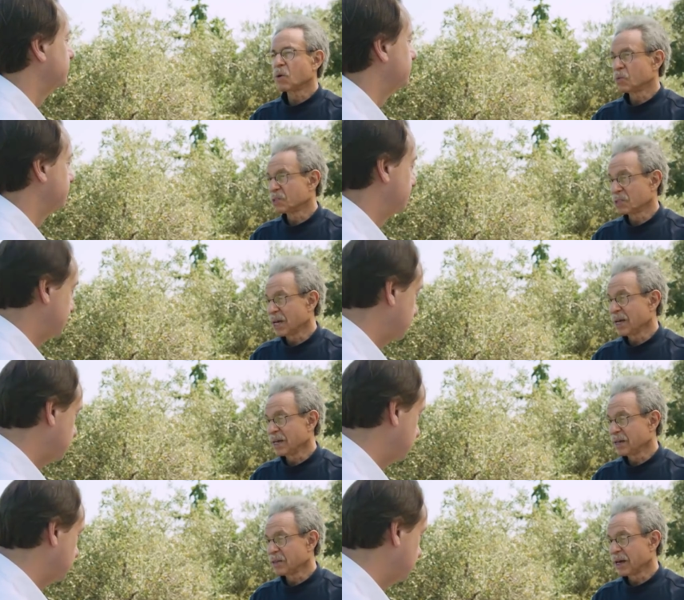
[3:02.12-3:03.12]
Speaker 1: what we're
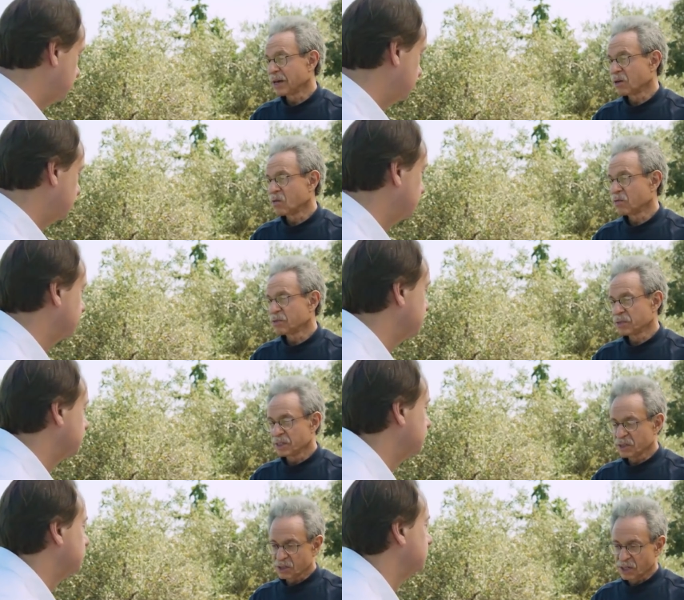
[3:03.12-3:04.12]
saying that over
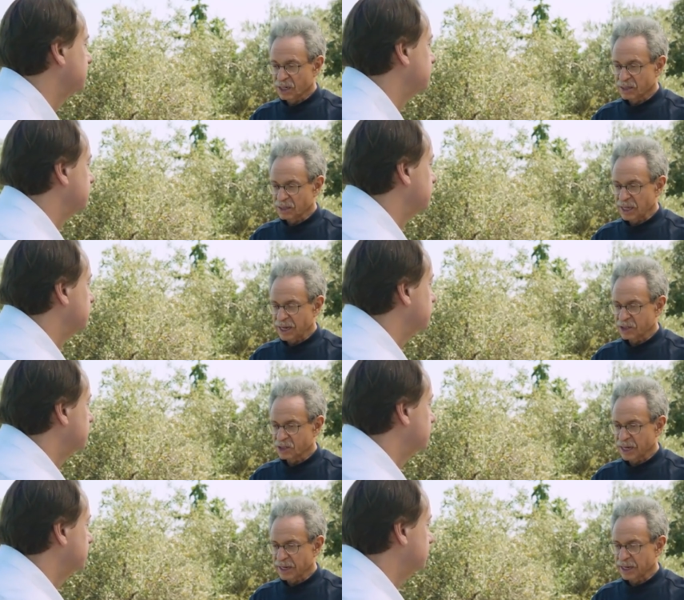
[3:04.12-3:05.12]
these uh, last
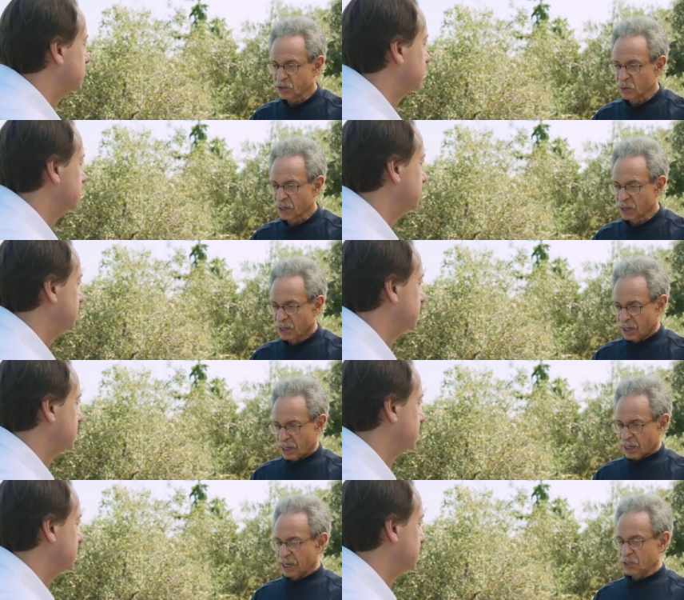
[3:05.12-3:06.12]
decades, where
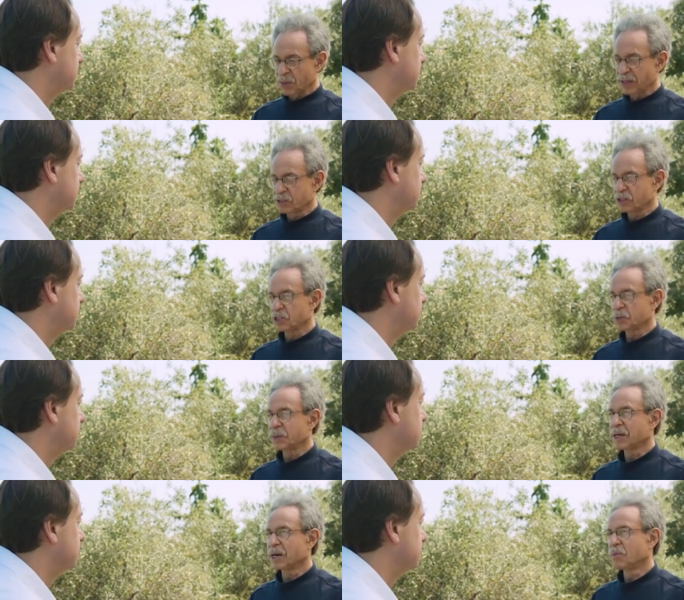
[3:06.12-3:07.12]
cosmology has
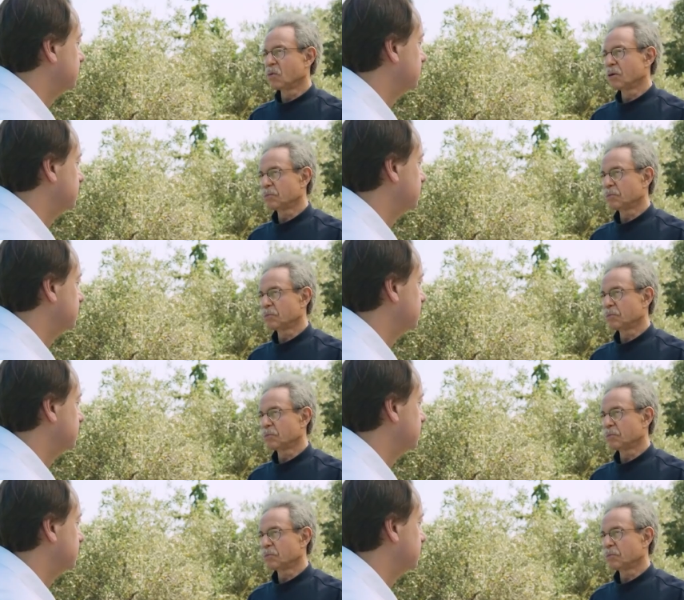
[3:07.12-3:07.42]
become more a